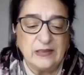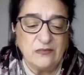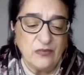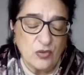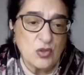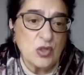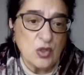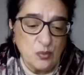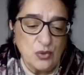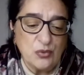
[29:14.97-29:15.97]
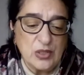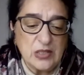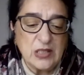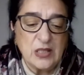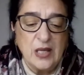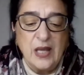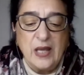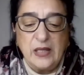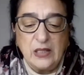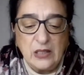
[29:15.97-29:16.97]
diverse community,
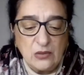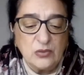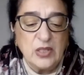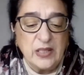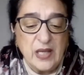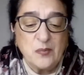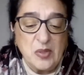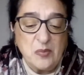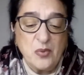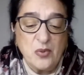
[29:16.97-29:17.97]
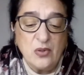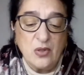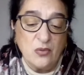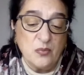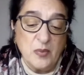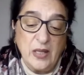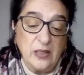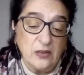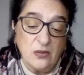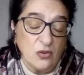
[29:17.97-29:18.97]
including young people who
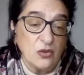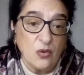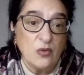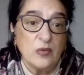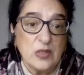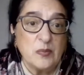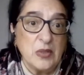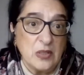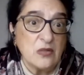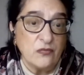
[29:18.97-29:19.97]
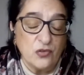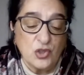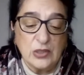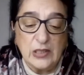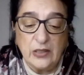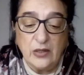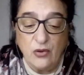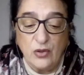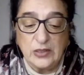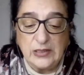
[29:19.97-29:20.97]
may not always be sufficiently
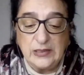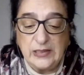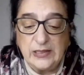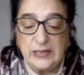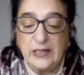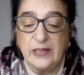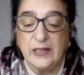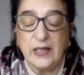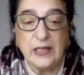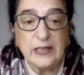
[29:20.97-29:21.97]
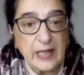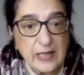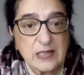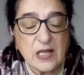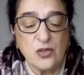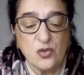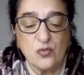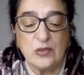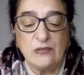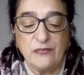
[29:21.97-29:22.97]
heard indeed. In DESA, you
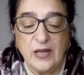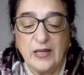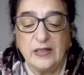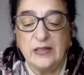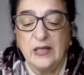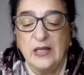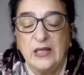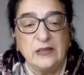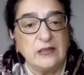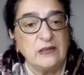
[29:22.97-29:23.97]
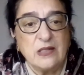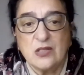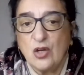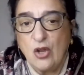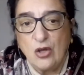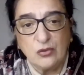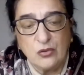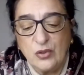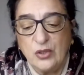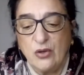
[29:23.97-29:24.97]
will find that there is a lot
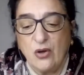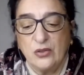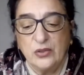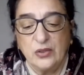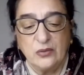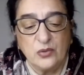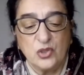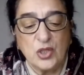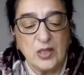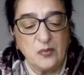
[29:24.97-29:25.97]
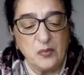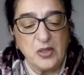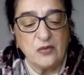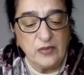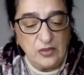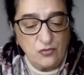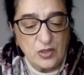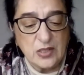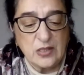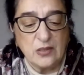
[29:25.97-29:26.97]
going on which can be of
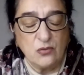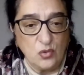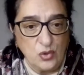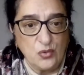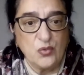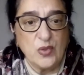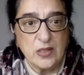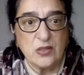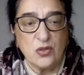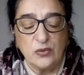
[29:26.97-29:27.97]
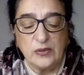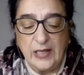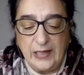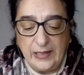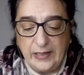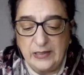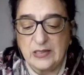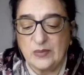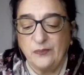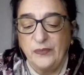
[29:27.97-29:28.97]
interest to you as youth
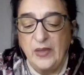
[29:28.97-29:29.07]
delegates.